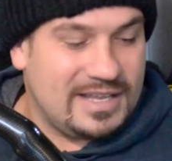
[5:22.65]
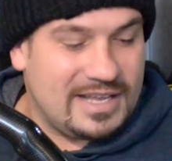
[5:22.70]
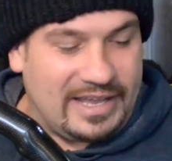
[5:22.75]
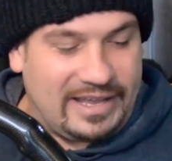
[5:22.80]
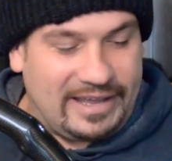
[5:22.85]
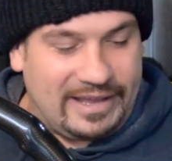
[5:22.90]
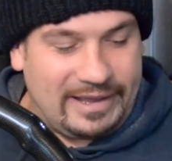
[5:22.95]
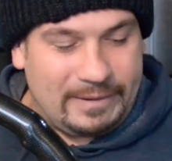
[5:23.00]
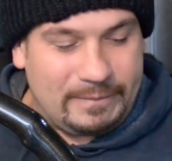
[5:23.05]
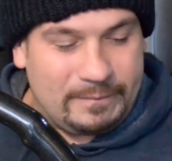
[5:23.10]

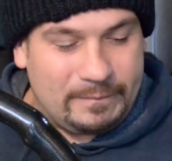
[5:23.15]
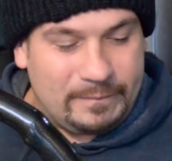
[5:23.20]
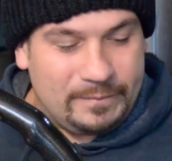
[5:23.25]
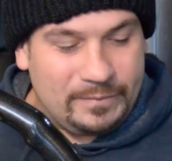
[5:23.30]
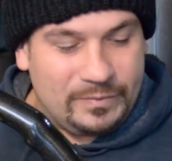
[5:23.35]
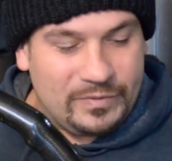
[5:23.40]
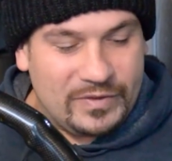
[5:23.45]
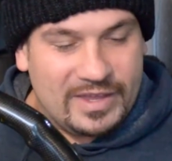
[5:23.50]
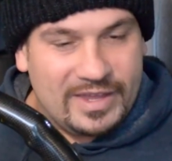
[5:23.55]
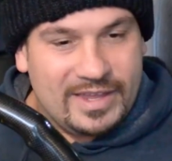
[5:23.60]

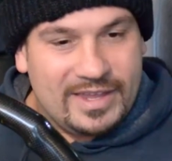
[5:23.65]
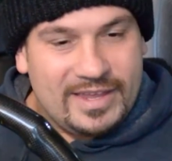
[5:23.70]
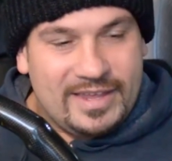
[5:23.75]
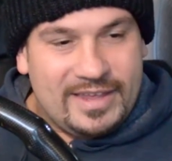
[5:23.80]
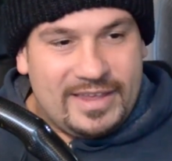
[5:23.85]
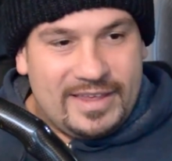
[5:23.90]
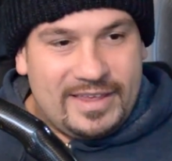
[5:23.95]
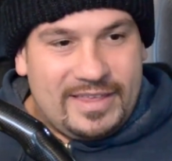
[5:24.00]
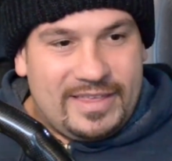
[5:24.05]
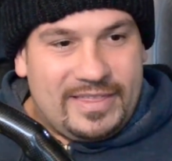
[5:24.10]

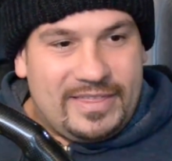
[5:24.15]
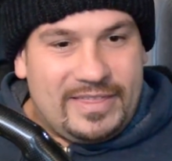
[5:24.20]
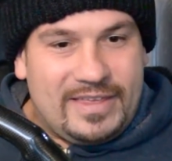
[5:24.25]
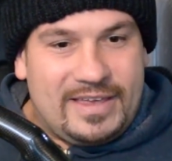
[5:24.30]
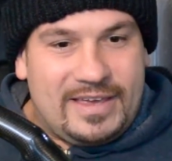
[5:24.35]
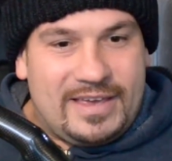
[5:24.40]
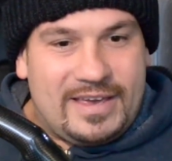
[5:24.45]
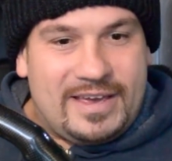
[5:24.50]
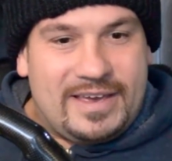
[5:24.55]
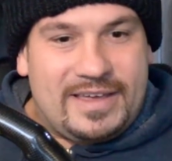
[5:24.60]

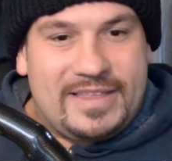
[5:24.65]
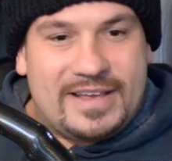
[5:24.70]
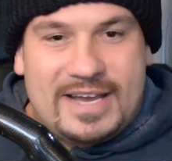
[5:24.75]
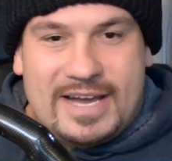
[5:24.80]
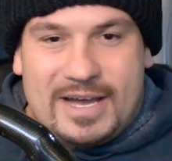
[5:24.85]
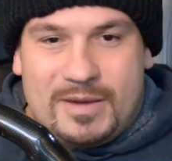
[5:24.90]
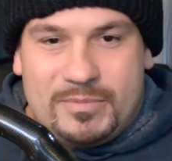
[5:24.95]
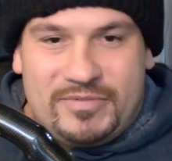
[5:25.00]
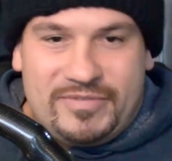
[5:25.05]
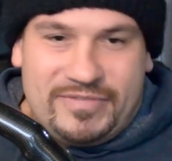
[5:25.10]
The
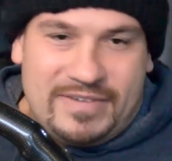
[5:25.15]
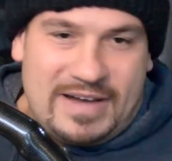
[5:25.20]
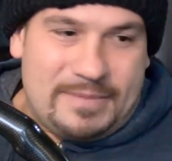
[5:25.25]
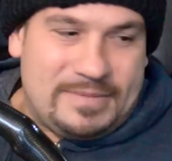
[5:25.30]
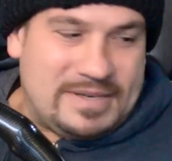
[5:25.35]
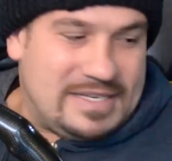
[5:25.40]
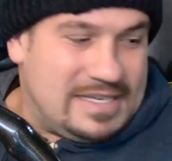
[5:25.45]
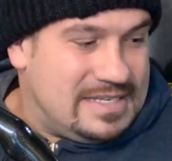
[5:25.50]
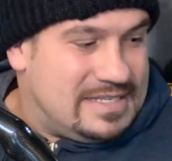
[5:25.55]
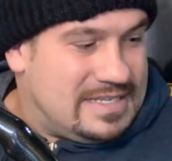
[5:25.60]
carbon
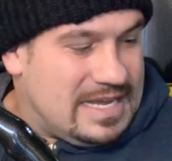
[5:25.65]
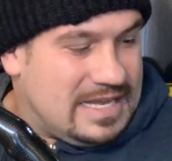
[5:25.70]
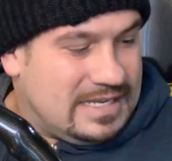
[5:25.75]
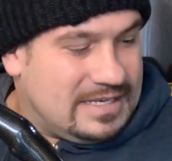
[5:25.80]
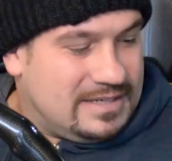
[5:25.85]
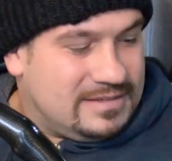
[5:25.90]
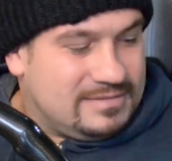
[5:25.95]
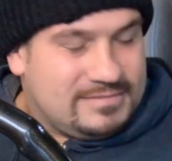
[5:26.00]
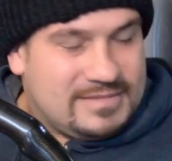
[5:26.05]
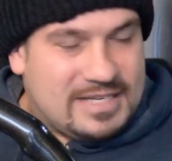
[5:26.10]
fibre
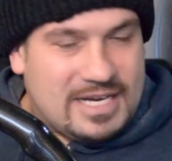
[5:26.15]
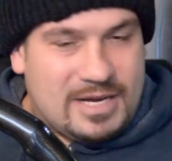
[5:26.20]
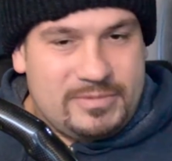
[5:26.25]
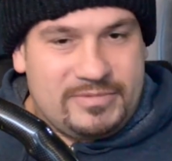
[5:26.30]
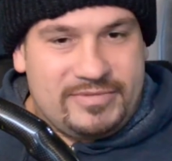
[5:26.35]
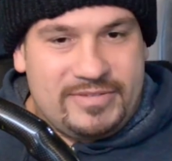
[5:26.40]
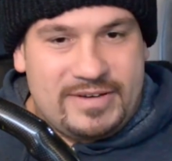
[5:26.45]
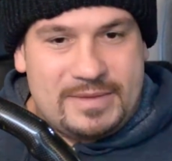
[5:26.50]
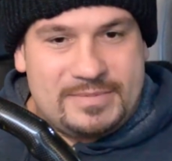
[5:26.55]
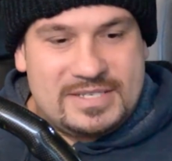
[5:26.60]
detailing, carbon
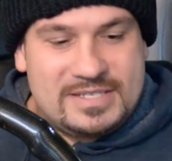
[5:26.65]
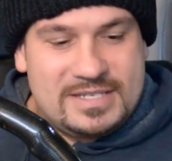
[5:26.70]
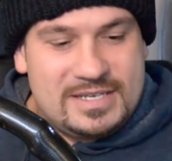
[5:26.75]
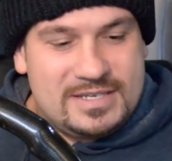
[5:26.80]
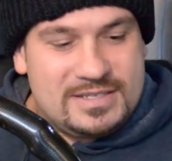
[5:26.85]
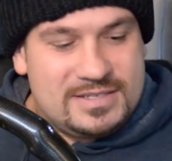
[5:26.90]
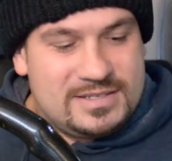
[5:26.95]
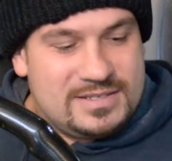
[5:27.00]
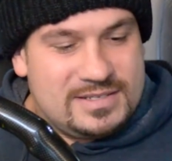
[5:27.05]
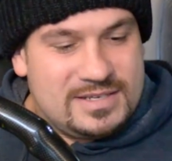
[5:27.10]
fibre
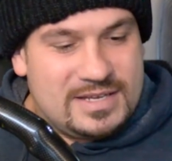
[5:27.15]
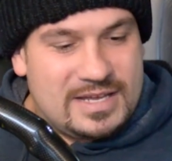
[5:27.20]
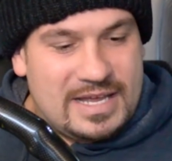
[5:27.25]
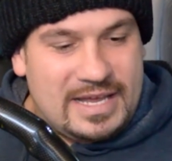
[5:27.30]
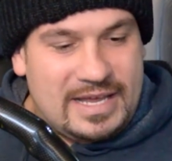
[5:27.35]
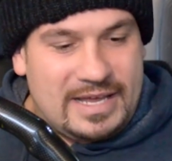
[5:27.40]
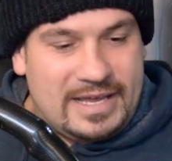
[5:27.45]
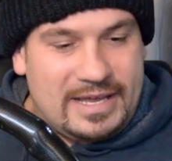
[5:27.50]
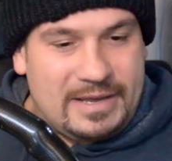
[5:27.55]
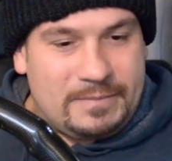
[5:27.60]
seats,
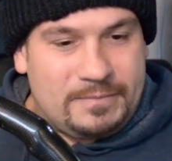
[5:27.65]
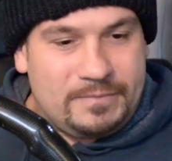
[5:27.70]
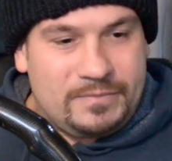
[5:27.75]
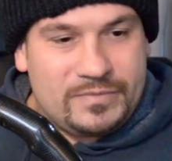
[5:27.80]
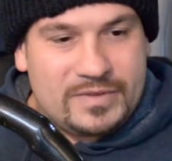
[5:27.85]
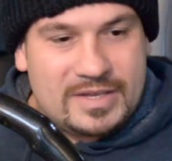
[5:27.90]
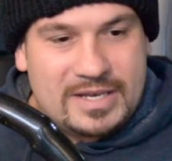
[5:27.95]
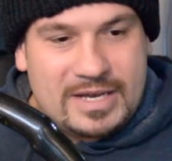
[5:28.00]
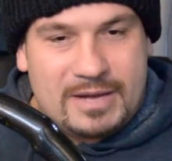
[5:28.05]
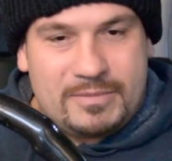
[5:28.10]

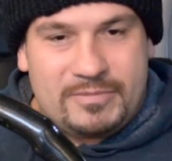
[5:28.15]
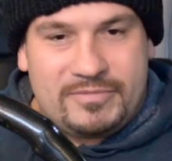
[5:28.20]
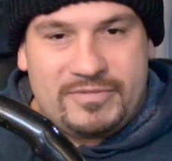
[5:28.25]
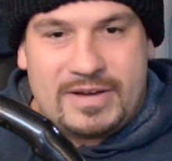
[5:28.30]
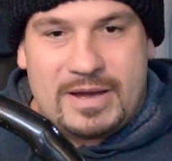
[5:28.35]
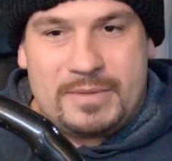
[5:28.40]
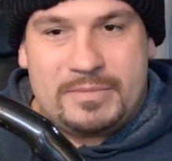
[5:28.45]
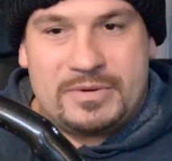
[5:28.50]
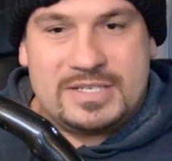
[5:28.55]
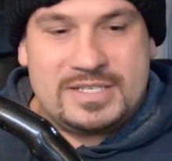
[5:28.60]
carbon
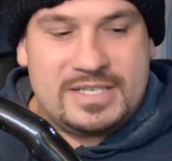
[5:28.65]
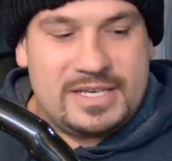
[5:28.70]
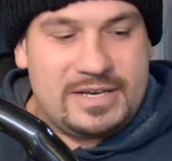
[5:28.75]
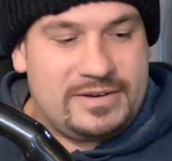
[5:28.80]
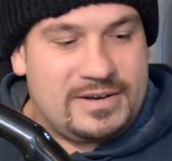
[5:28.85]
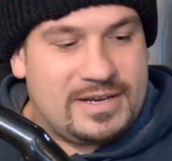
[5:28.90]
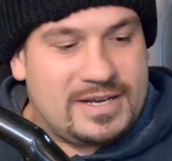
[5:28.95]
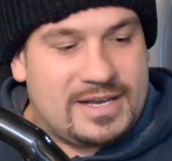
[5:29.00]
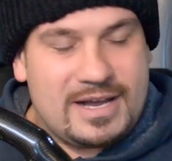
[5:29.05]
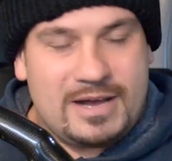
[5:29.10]
fibre
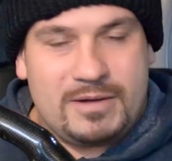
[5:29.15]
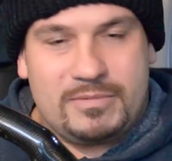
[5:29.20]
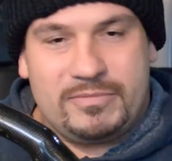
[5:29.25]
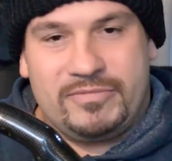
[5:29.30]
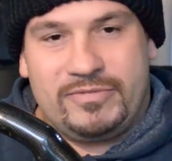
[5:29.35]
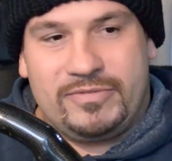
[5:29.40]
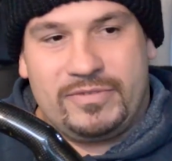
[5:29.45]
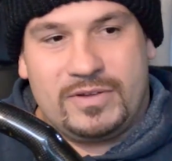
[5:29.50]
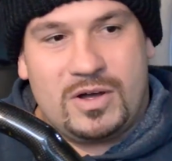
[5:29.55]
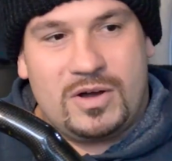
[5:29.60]
interior, carbon
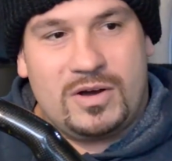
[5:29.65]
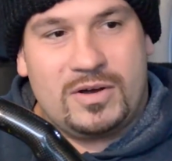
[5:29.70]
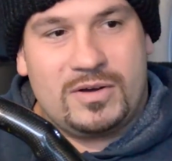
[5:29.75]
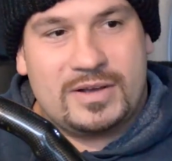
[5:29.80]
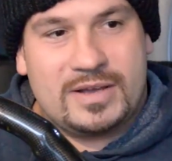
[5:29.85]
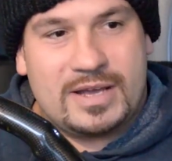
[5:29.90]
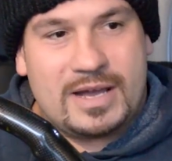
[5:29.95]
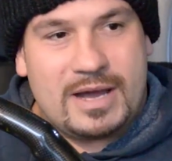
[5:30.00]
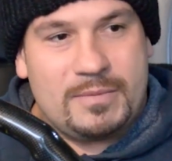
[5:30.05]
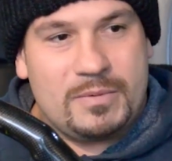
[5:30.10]
floor,
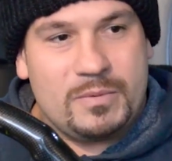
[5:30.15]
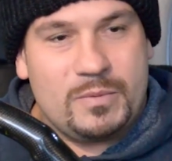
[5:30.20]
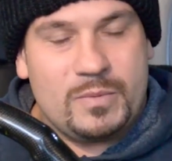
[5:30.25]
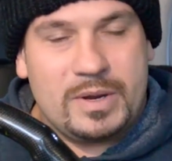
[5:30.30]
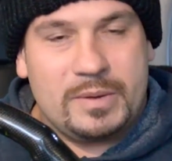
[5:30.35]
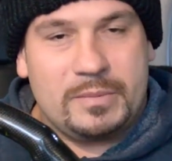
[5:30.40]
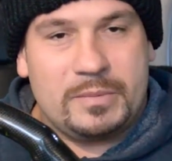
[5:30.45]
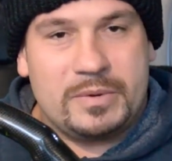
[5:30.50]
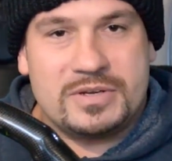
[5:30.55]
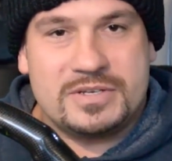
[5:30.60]
carbon
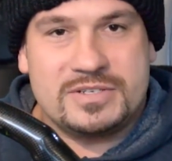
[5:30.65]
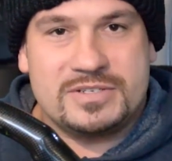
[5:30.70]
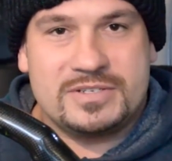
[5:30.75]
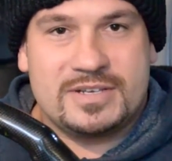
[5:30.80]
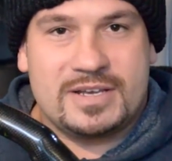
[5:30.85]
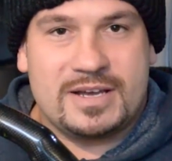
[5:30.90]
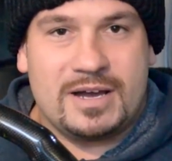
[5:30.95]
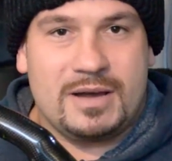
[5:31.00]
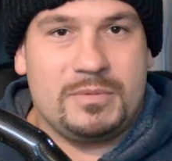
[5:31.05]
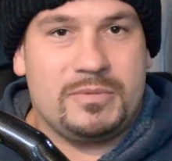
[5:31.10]
wing mirrors,
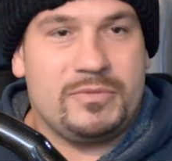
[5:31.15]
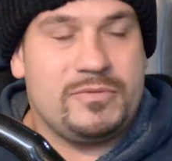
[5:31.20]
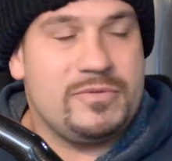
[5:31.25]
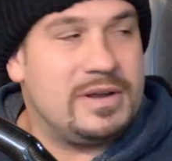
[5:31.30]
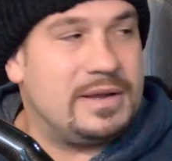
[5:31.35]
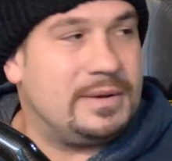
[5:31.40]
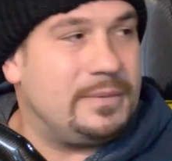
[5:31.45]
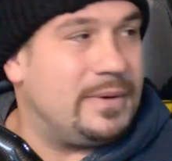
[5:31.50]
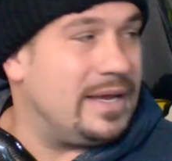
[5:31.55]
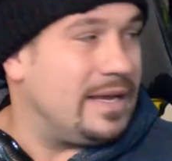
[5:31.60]
carbon
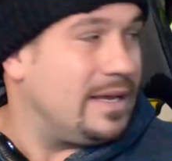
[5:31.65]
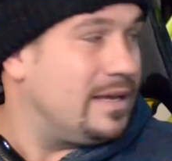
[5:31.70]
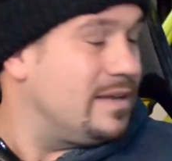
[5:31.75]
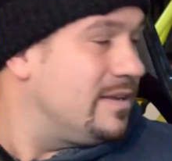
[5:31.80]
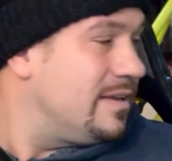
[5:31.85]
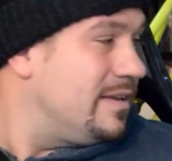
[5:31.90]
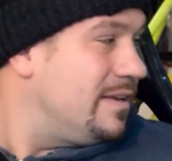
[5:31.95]
rear wing.